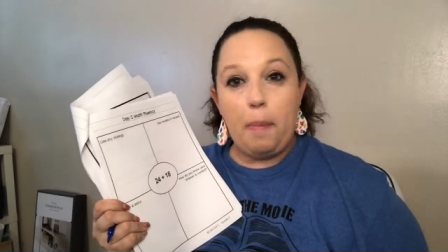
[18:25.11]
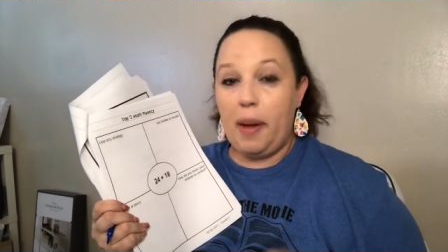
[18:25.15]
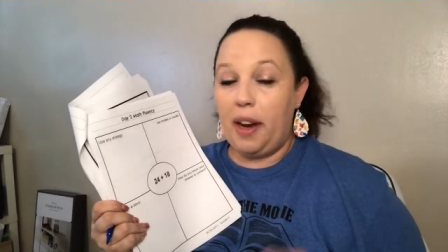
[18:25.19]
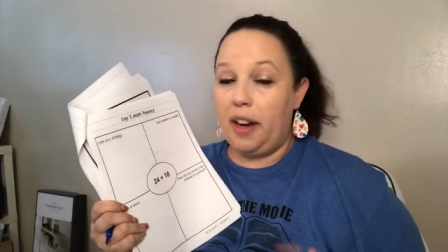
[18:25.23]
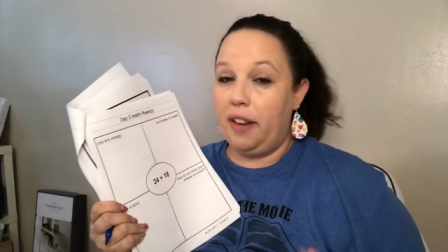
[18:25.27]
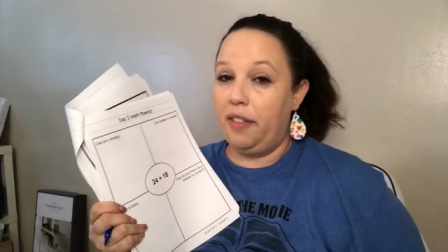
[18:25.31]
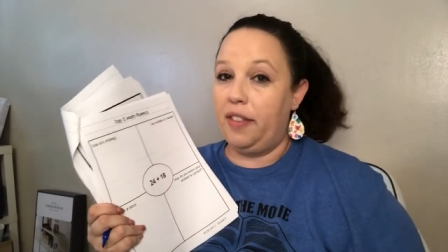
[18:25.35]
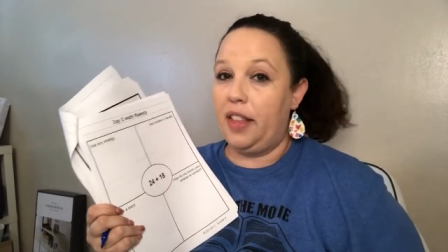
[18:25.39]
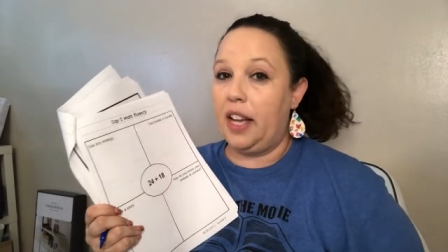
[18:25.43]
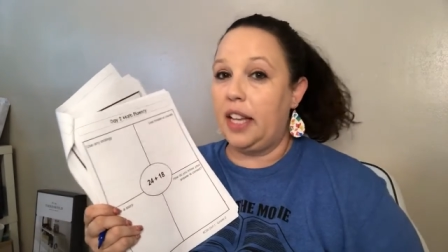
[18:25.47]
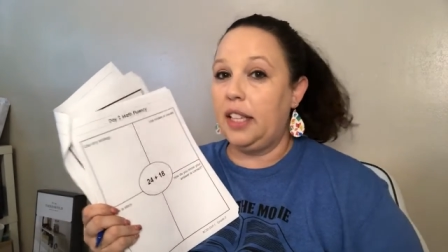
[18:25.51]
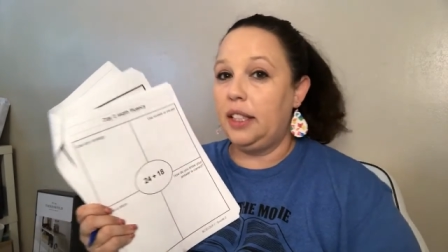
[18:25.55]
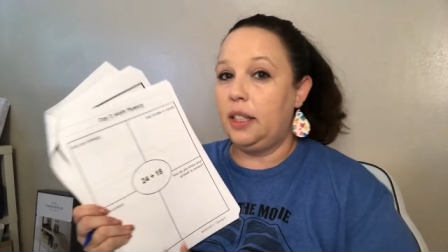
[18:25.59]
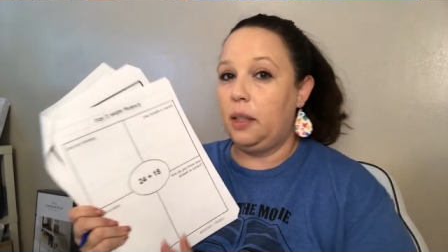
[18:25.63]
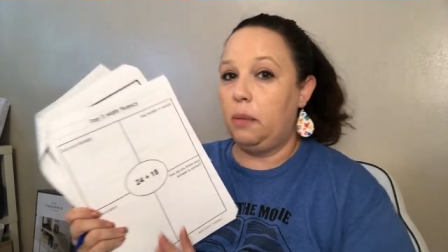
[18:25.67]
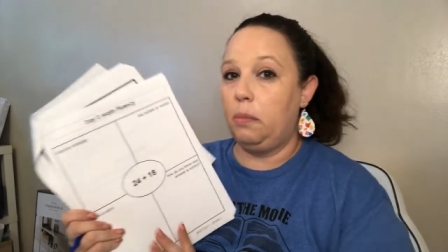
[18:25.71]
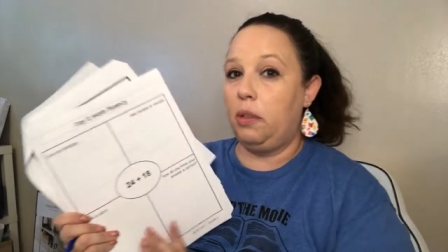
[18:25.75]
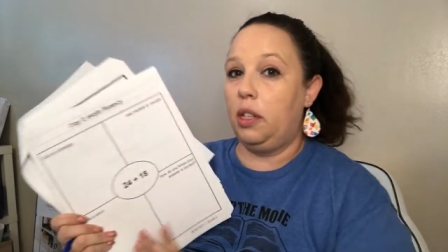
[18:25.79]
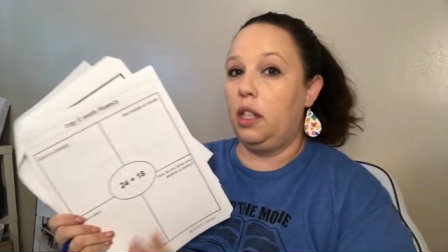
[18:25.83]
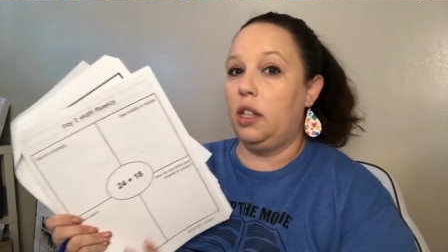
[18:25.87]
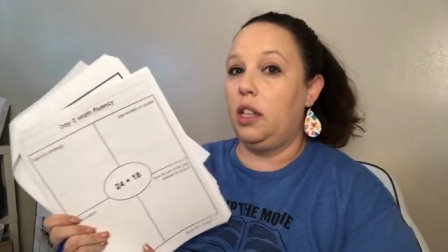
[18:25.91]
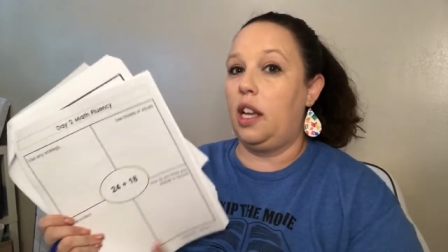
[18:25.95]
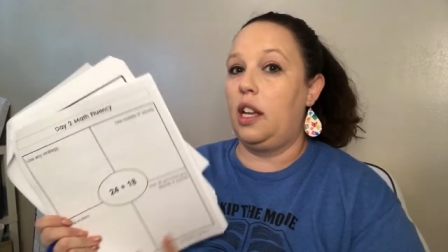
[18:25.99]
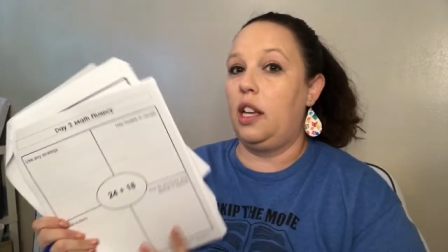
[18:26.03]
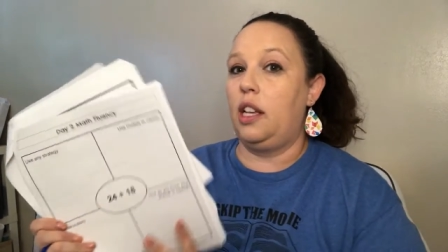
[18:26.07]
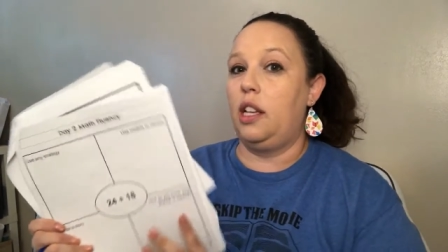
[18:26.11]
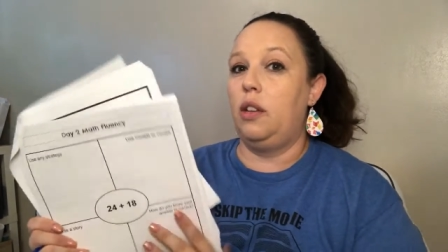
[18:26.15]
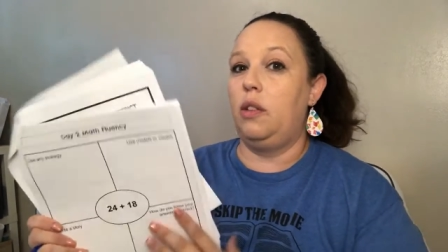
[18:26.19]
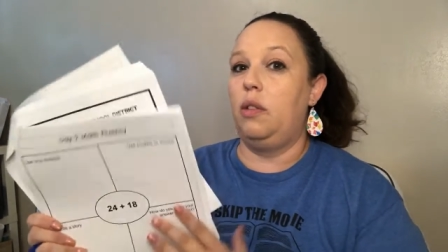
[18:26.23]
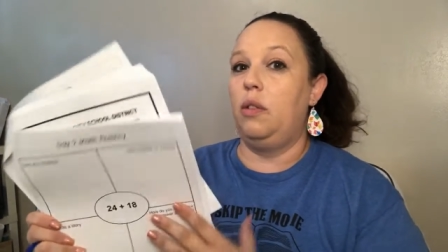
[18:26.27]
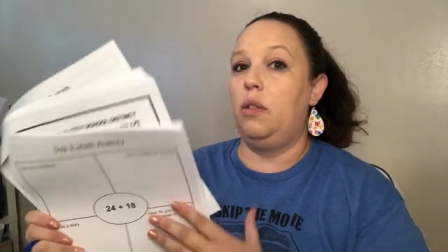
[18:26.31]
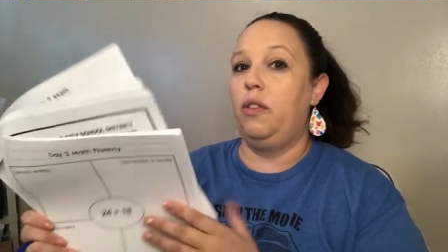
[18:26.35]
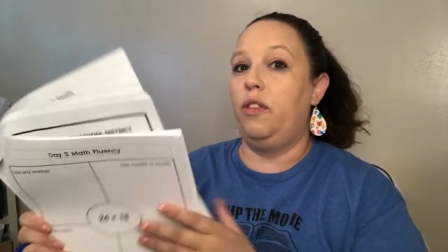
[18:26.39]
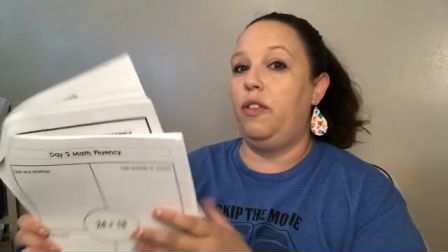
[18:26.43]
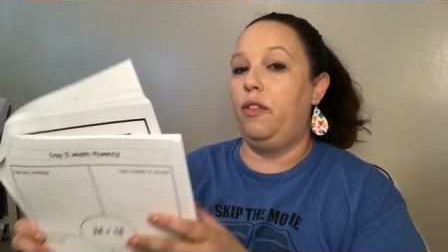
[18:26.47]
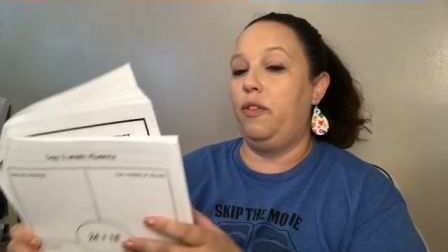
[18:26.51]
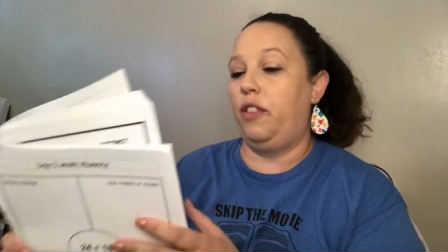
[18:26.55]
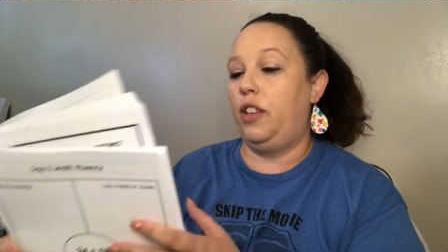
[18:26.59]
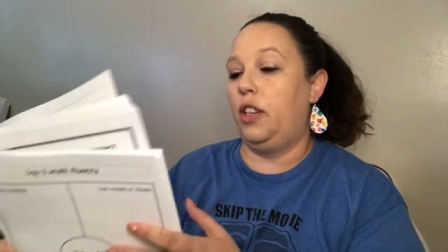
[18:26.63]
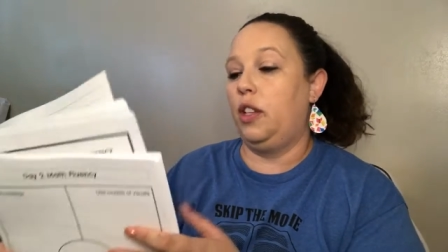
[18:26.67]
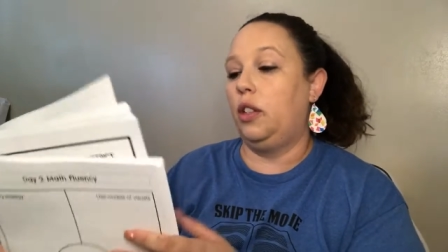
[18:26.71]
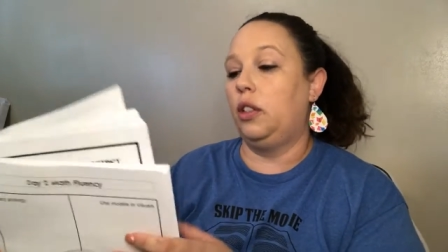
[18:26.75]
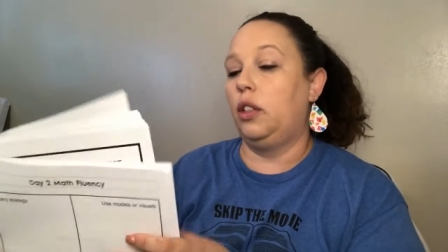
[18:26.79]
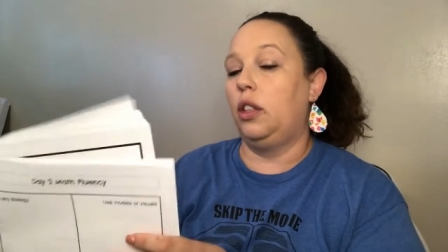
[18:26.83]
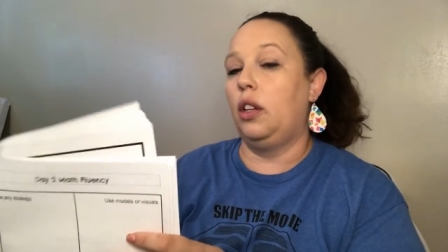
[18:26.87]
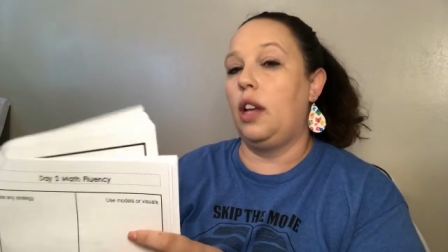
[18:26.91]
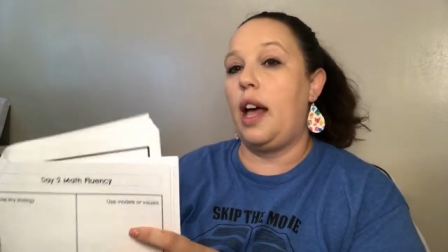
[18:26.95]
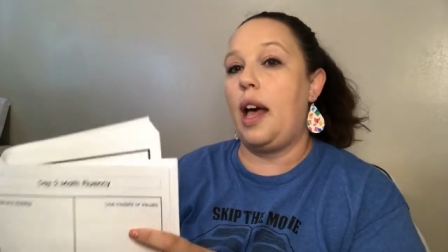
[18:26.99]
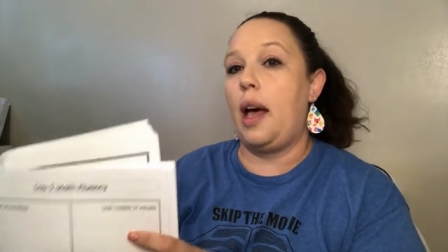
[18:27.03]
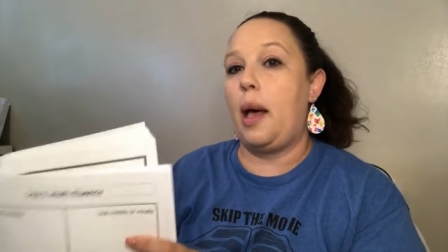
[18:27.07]
but if that's something that you
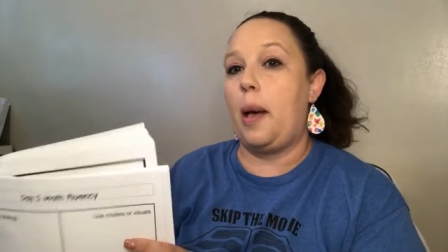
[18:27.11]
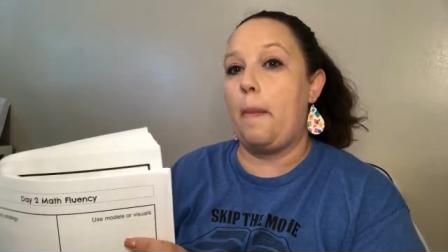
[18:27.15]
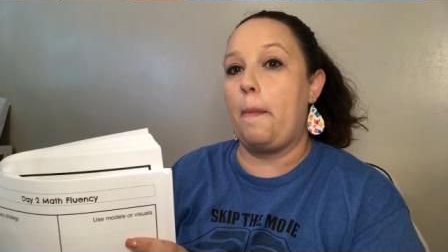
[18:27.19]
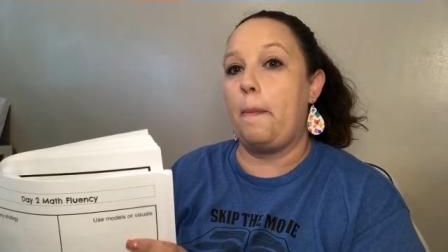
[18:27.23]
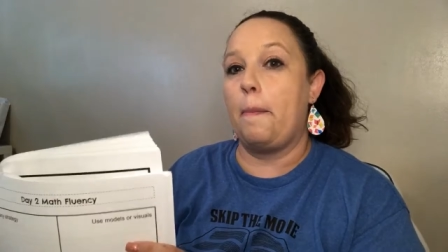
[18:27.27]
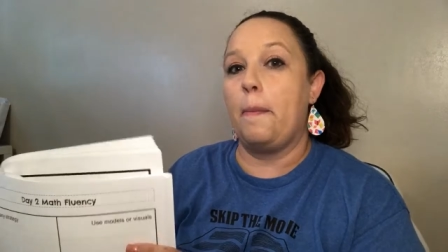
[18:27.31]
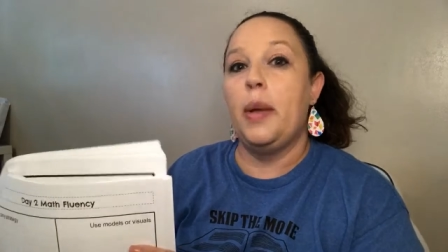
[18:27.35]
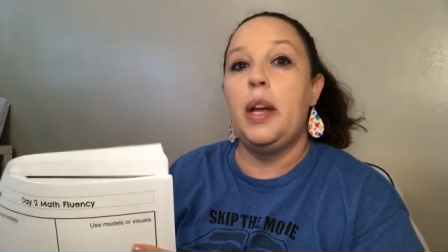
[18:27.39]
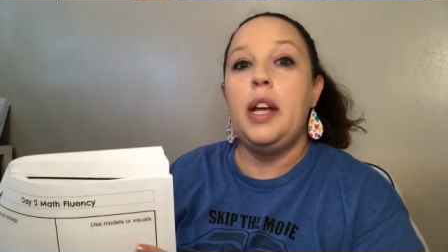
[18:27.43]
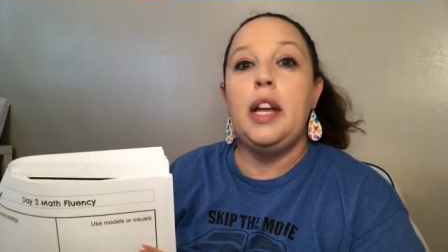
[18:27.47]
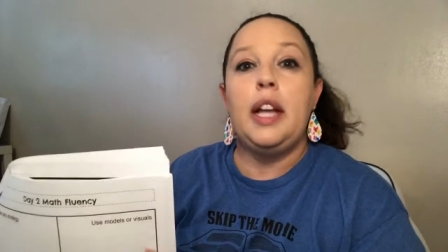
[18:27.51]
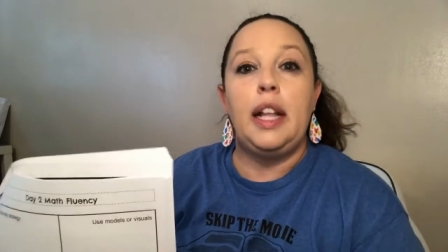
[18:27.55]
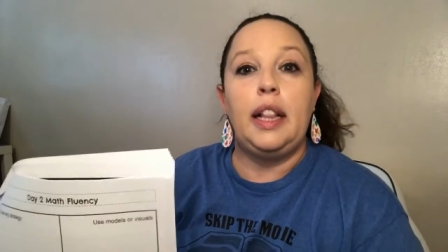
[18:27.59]
feel um,